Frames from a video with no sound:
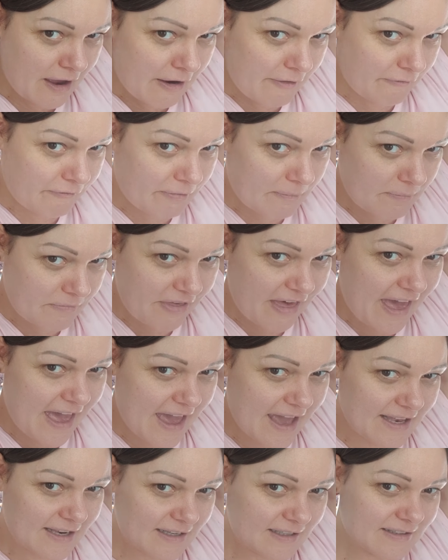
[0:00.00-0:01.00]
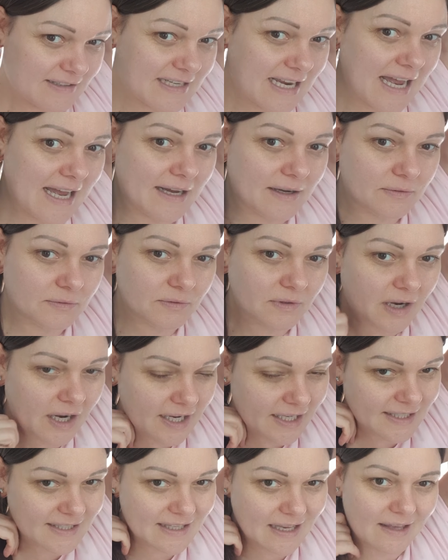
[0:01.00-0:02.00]
And from there down,
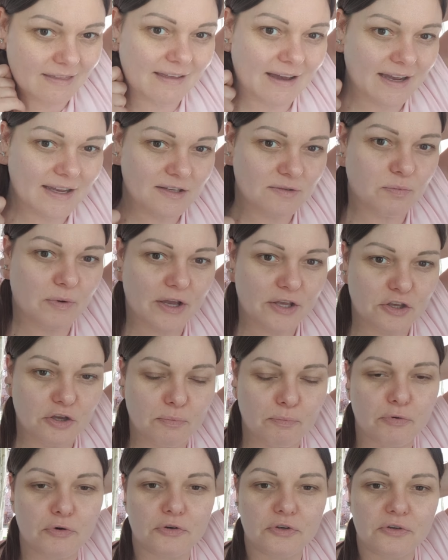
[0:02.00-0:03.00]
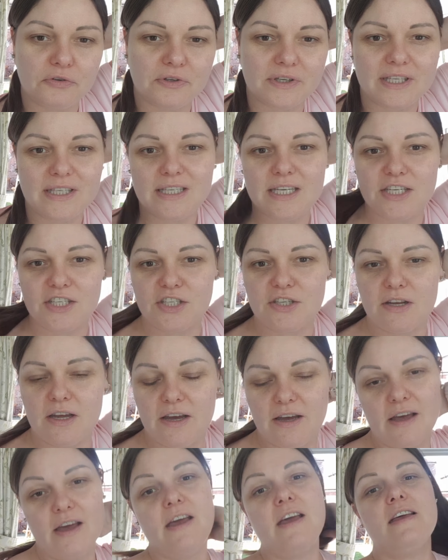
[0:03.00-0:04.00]
I say that is where you put your
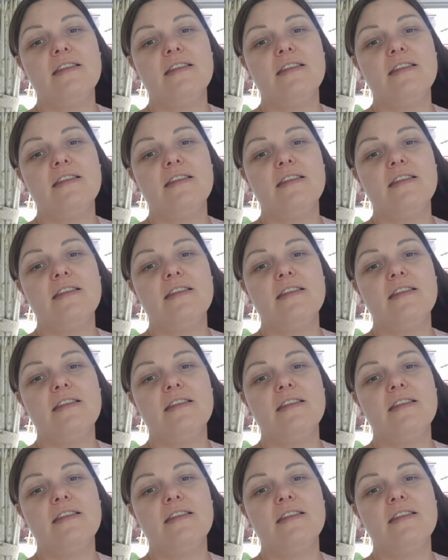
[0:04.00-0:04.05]
conditioner.